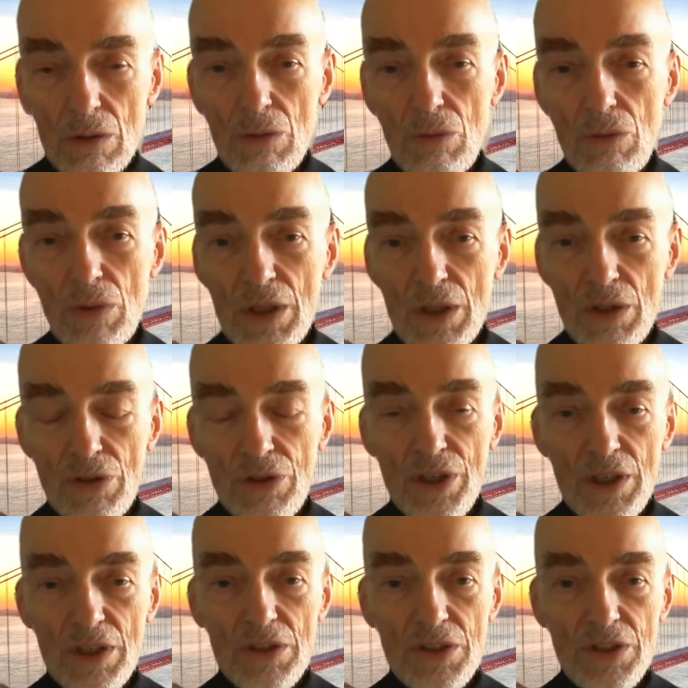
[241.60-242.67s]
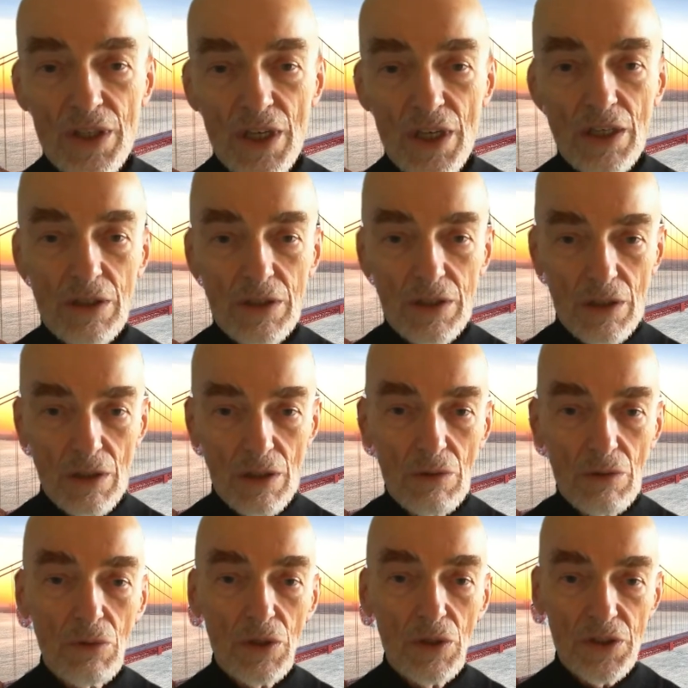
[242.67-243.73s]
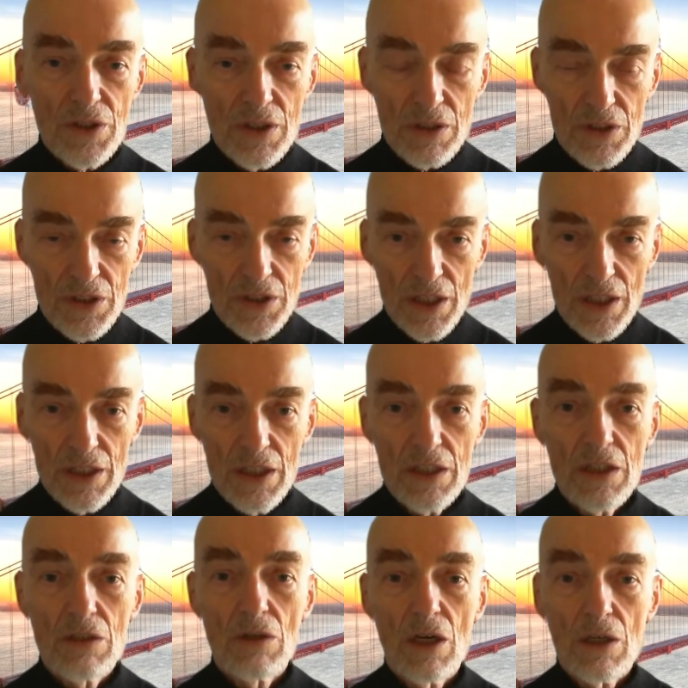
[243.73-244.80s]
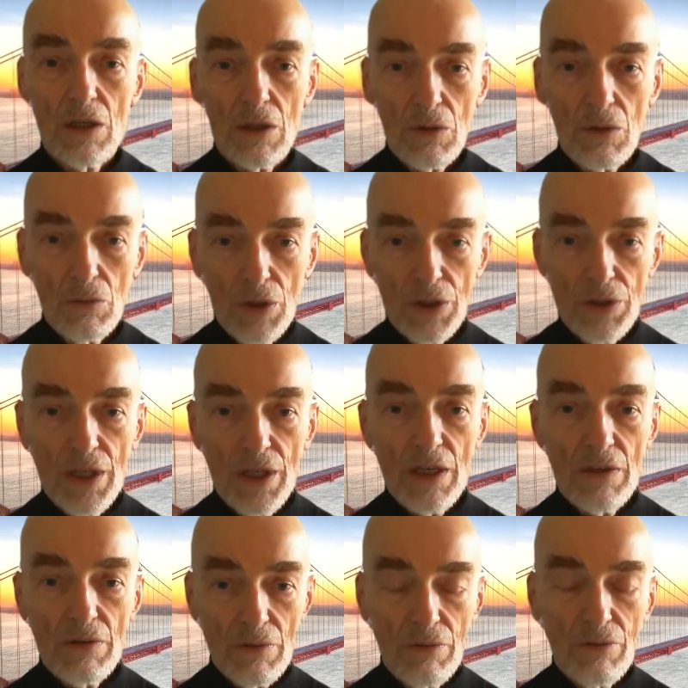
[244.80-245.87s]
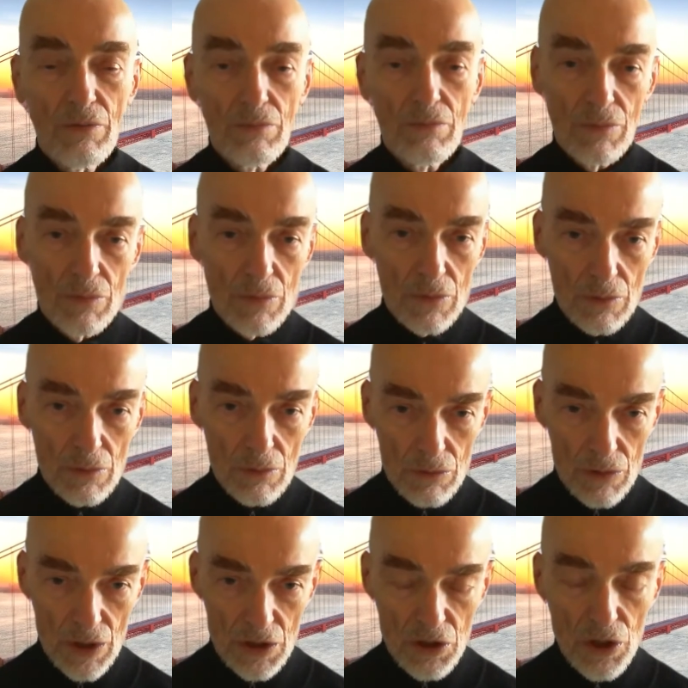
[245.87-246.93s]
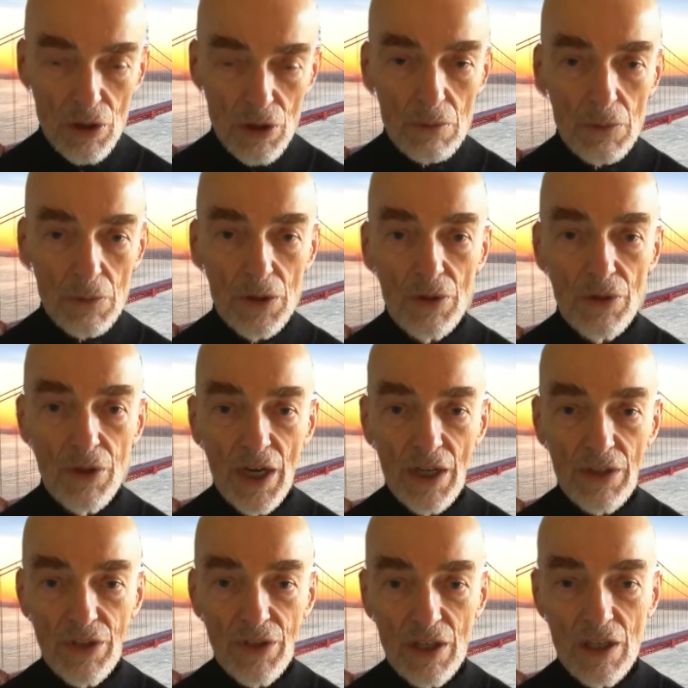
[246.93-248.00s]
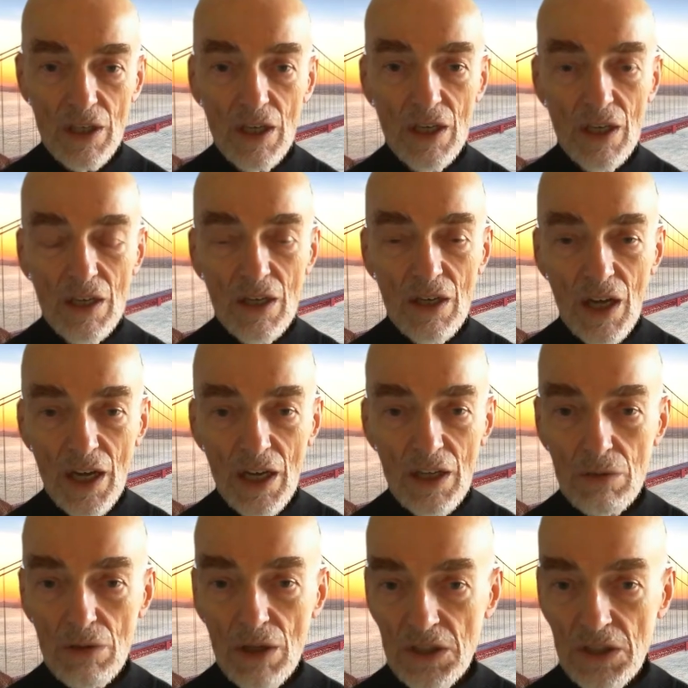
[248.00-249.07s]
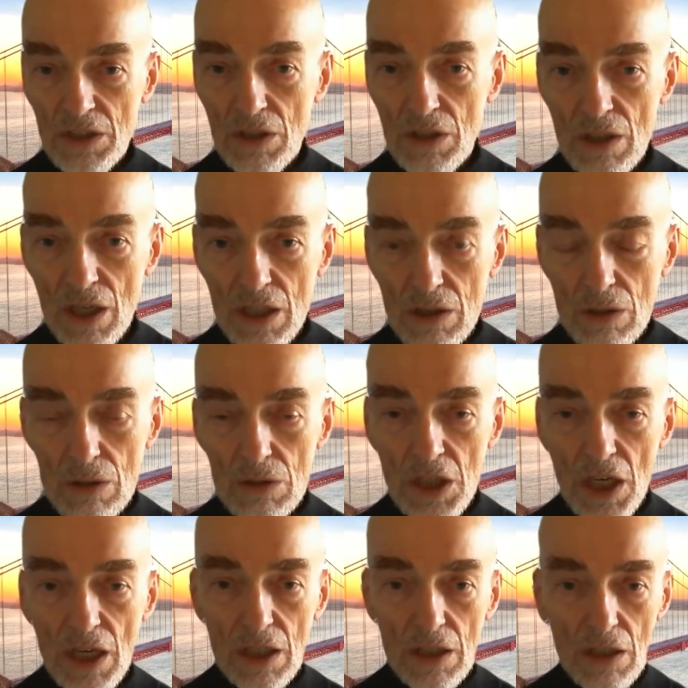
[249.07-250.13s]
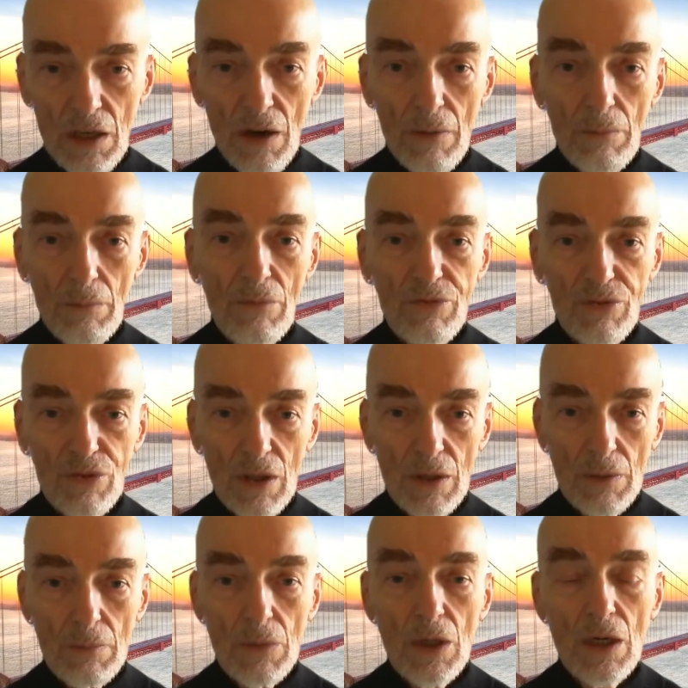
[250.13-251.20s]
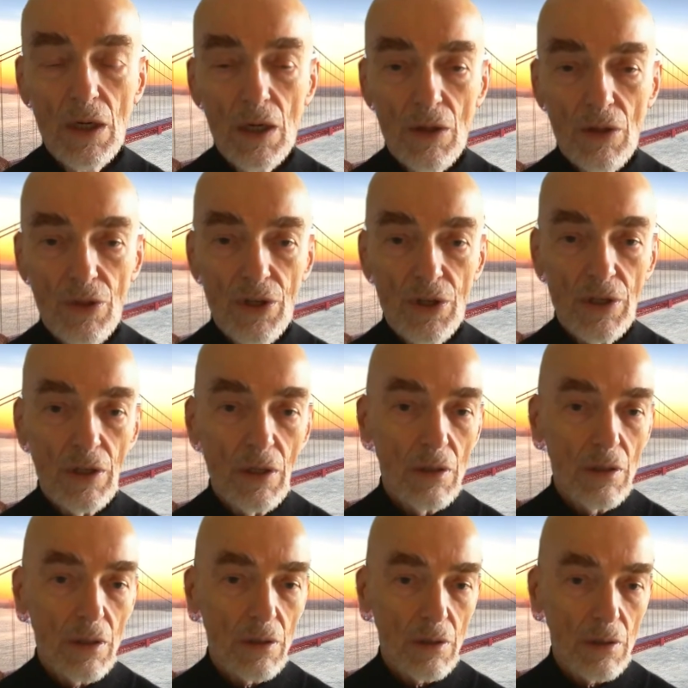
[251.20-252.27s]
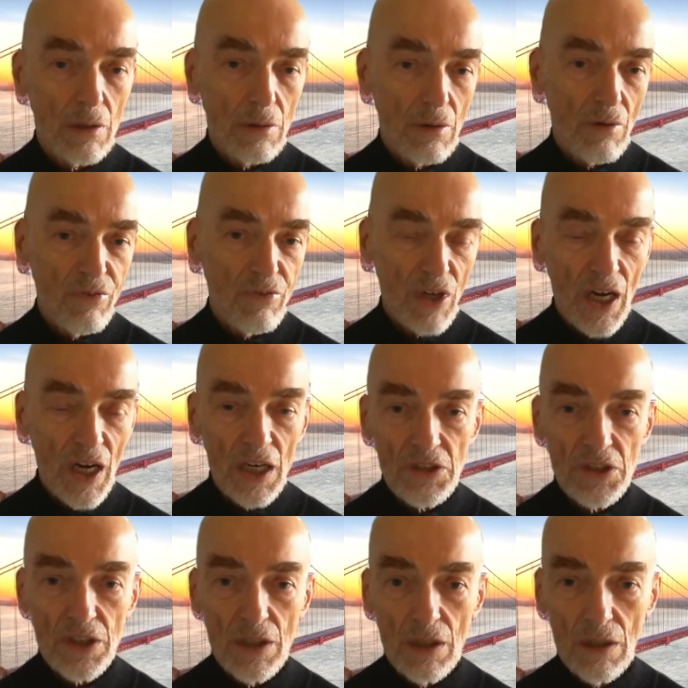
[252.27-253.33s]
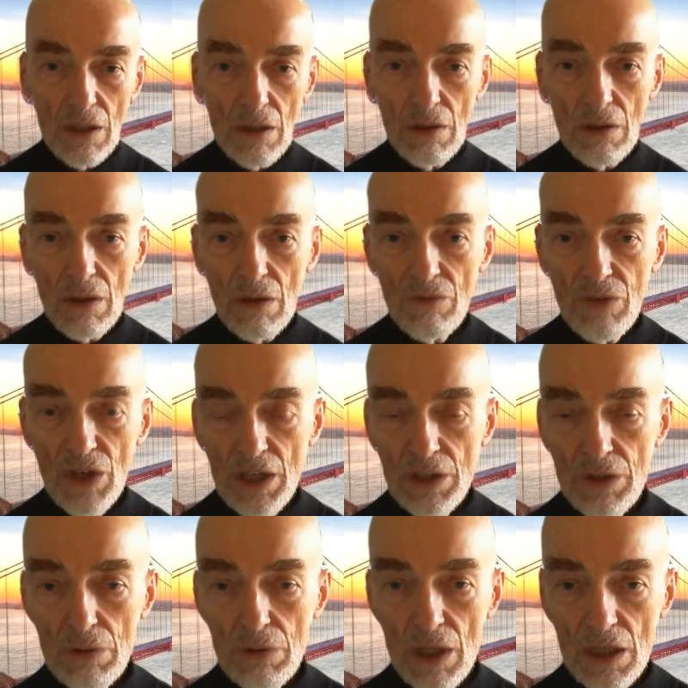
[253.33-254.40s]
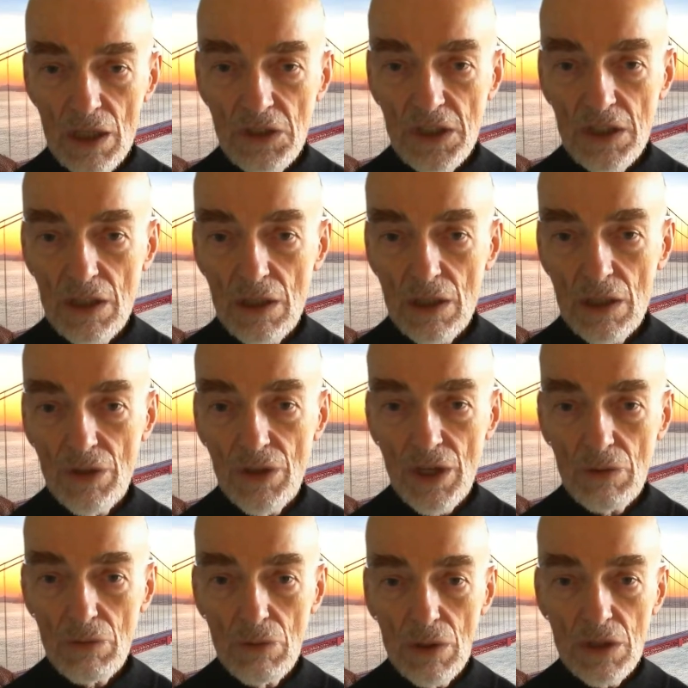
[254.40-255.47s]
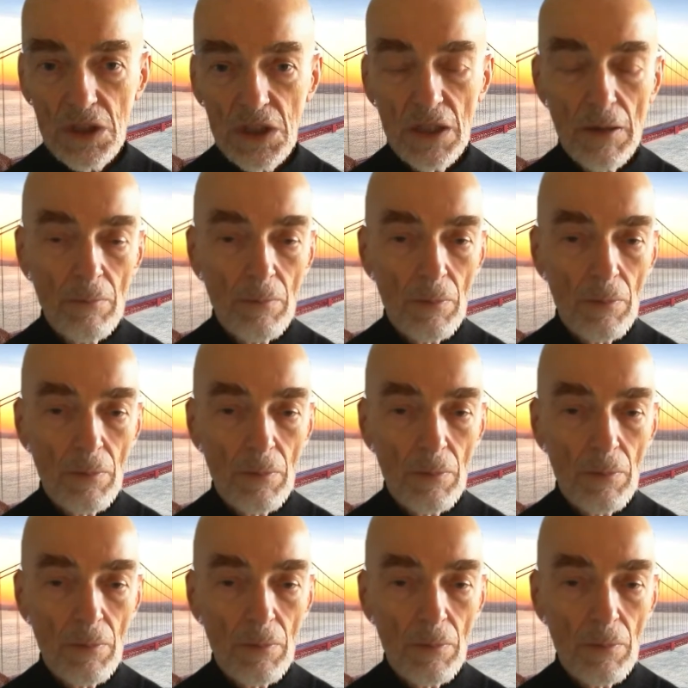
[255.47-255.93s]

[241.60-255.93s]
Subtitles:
One of the things that was said when they determined that the anthrax in the letters had come from the flask of anthrax that was